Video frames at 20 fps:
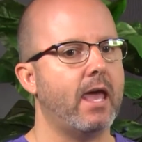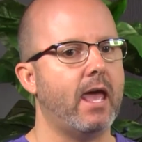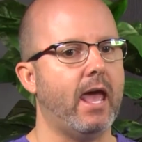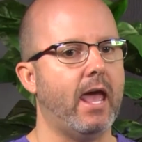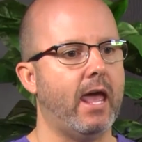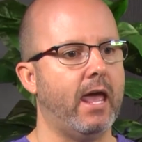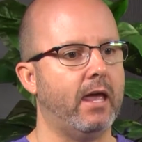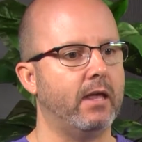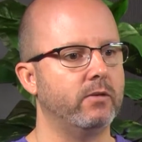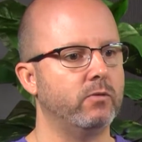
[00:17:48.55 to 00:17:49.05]

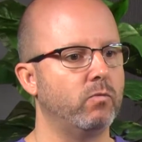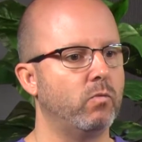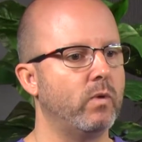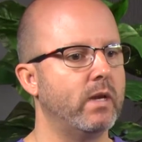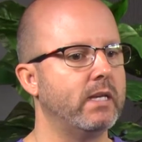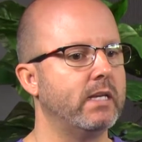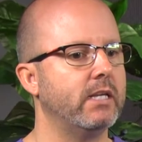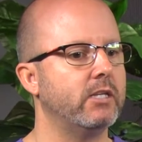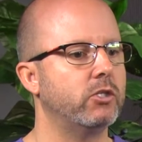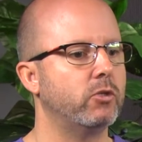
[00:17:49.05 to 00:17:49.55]
And
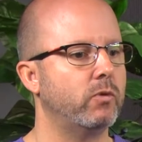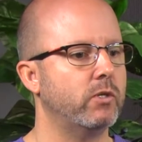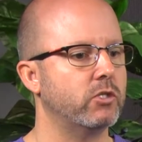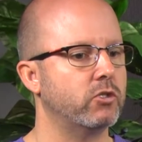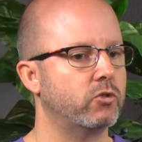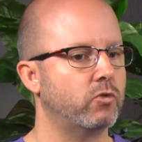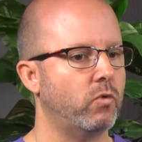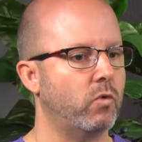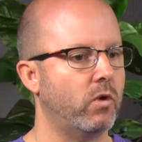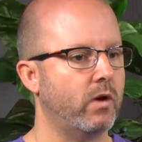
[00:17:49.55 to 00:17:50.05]
we need to
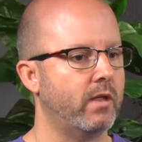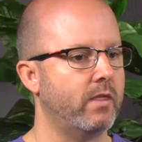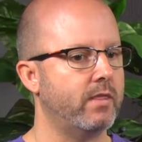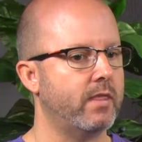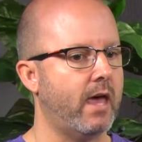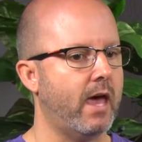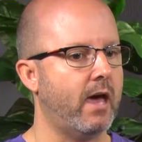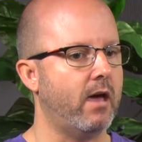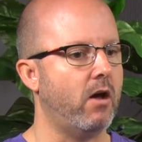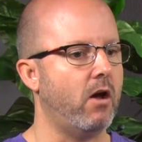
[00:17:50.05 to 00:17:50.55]
ensure
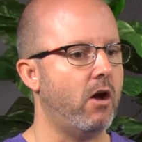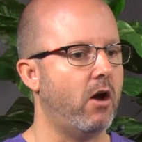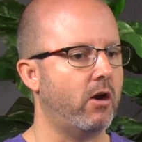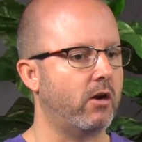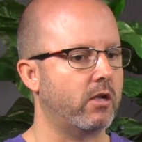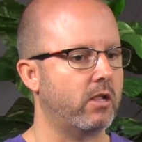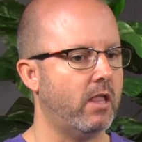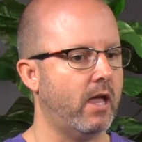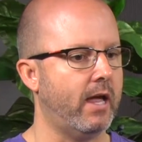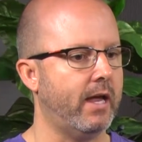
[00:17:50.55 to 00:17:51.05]
that our
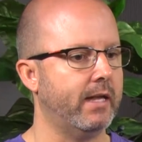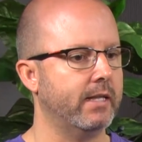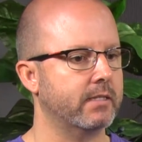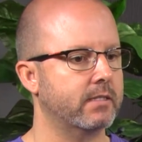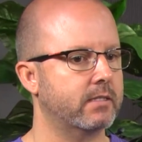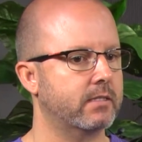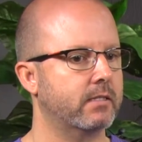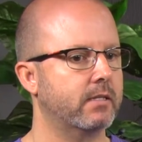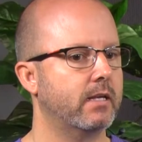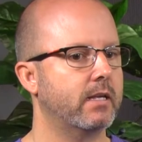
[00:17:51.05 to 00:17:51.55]

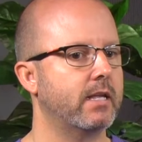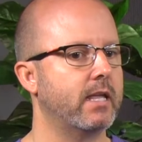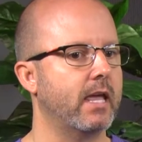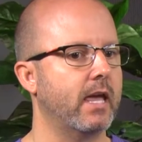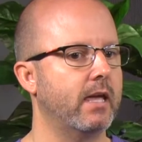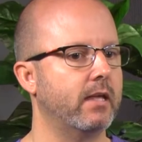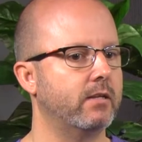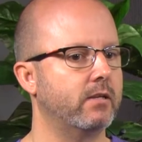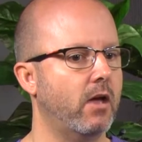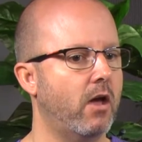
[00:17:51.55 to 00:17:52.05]
clients
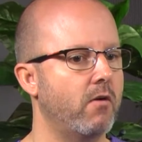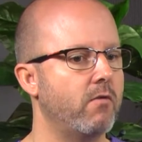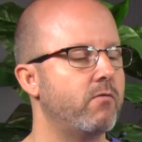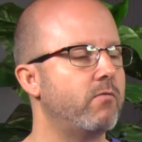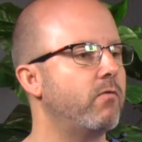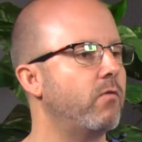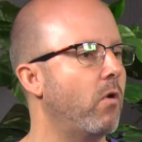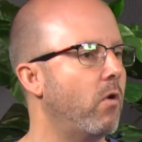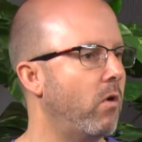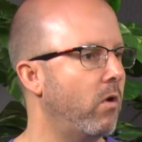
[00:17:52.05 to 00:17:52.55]
get a
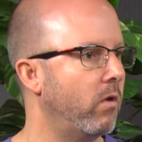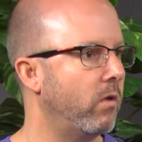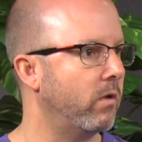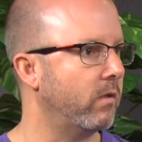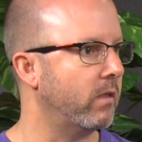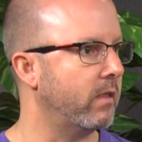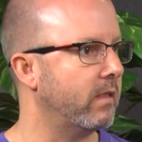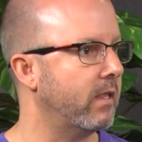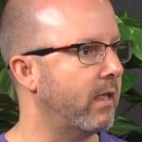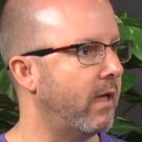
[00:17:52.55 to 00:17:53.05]
full
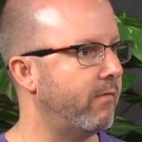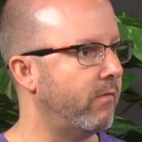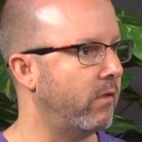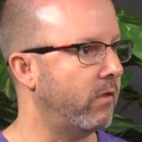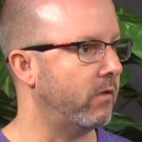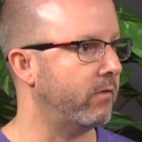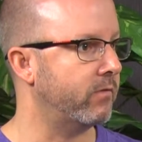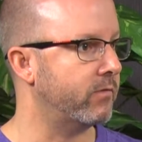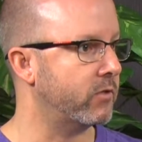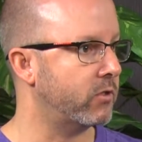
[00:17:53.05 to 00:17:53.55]

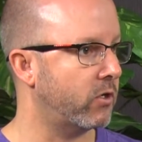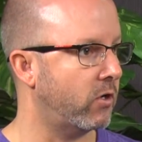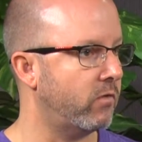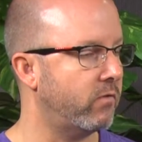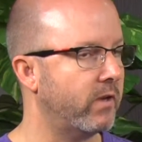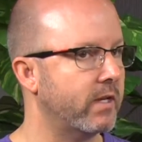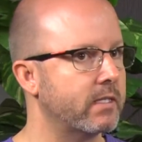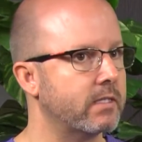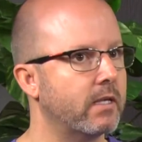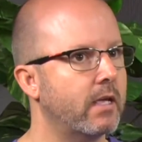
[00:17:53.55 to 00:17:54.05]
level of
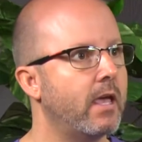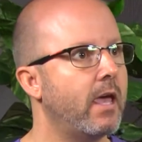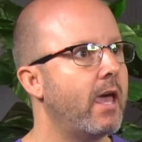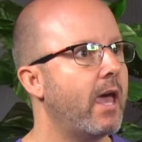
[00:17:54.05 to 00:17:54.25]
service.